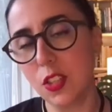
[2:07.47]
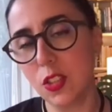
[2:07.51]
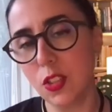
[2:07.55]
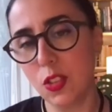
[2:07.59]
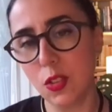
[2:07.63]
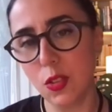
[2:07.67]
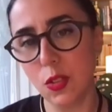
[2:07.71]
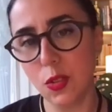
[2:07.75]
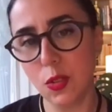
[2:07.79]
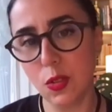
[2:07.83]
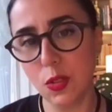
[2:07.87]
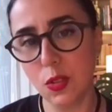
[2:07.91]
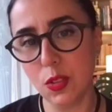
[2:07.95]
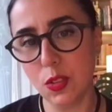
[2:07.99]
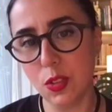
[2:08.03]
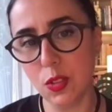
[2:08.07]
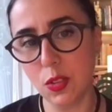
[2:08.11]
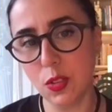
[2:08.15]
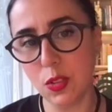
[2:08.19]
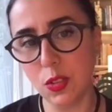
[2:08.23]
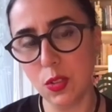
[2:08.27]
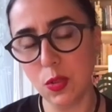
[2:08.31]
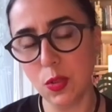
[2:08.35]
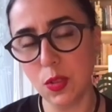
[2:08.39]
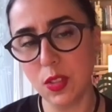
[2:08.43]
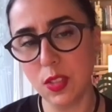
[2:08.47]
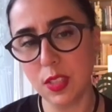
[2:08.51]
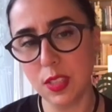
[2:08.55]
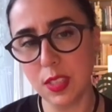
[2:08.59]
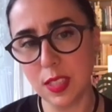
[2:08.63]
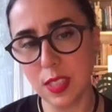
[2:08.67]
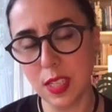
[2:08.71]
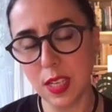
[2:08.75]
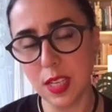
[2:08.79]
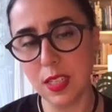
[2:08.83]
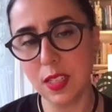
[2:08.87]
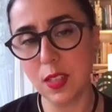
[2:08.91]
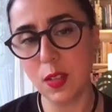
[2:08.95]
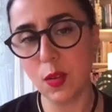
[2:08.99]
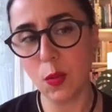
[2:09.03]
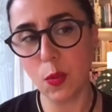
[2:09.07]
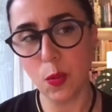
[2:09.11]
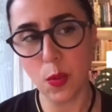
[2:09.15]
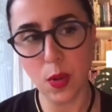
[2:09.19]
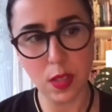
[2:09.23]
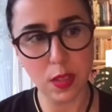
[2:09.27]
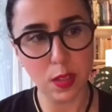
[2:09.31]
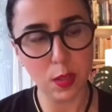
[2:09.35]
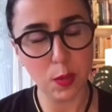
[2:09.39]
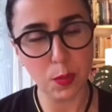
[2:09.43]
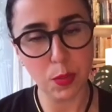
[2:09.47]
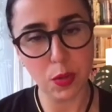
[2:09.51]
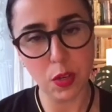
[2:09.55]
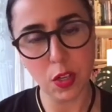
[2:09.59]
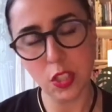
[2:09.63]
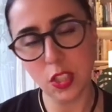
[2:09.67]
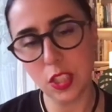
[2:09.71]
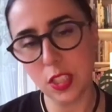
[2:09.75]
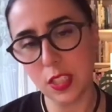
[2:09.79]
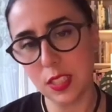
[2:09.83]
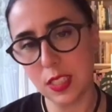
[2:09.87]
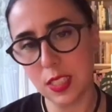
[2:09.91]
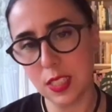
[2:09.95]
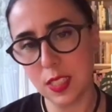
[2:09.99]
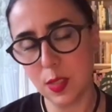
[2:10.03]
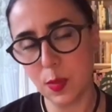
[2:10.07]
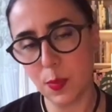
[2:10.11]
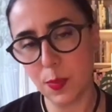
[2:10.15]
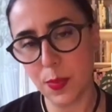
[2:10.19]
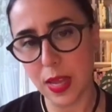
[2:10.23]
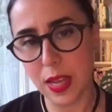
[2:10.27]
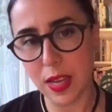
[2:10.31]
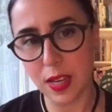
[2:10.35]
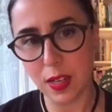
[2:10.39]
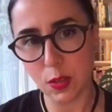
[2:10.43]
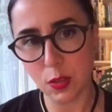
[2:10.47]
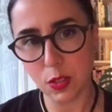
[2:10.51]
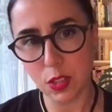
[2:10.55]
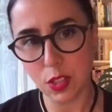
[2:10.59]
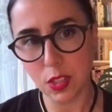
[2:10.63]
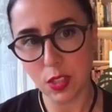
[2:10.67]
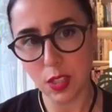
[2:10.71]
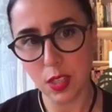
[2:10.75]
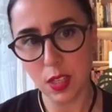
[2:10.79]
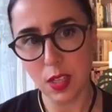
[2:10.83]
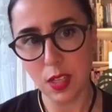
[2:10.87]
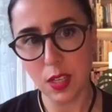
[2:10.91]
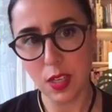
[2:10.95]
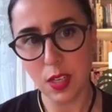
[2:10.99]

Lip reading: to understand what their project is about,